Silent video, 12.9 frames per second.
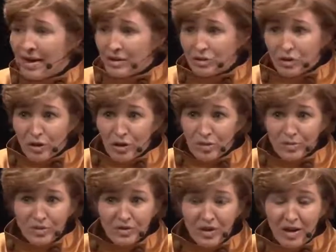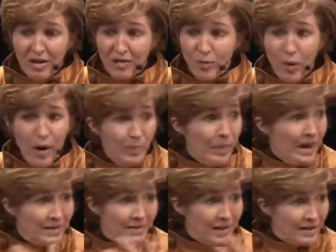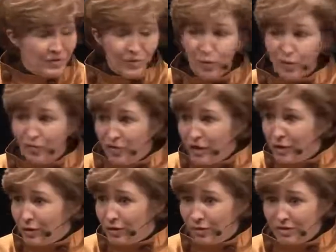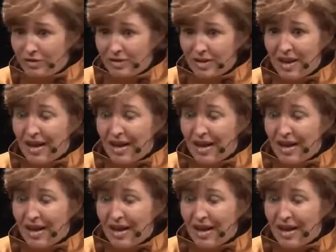in terms of what makes us fulfilled.